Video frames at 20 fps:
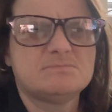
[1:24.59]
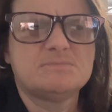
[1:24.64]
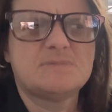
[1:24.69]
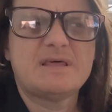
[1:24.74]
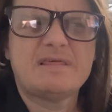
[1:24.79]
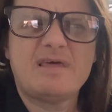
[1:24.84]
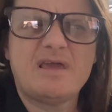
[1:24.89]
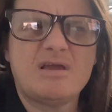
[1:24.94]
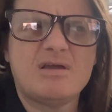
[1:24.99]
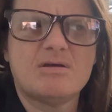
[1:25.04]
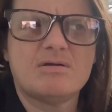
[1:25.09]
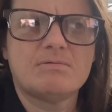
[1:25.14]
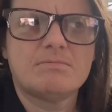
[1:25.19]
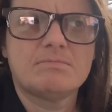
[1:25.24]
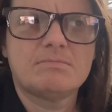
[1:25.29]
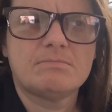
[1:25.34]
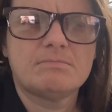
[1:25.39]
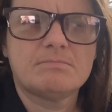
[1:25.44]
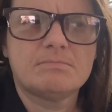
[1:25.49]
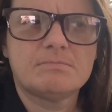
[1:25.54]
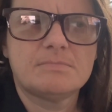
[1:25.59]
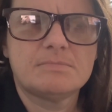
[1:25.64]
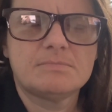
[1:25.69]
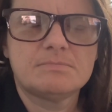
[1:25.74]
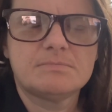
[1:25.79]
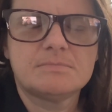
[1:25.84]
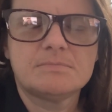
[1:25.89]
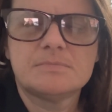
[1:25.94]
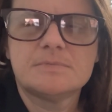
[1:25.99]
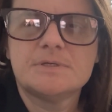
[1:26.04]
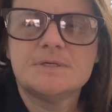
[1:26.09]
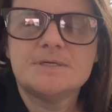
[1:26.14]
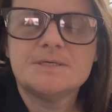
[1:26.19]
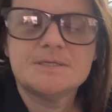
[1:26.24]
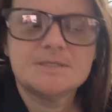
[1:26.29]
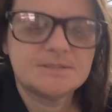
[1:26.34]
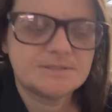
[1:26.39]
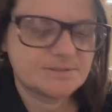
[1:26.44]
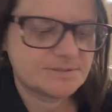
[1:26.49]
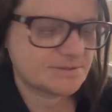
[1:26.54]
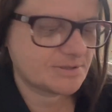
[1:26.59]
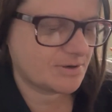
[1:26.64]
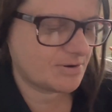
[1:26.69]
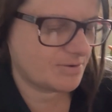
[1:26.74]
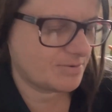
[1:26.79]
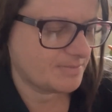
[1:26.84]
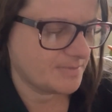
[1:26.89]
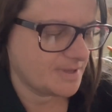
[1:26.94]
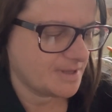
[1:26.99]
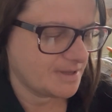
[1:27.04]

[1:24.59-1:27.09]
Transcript: I think so.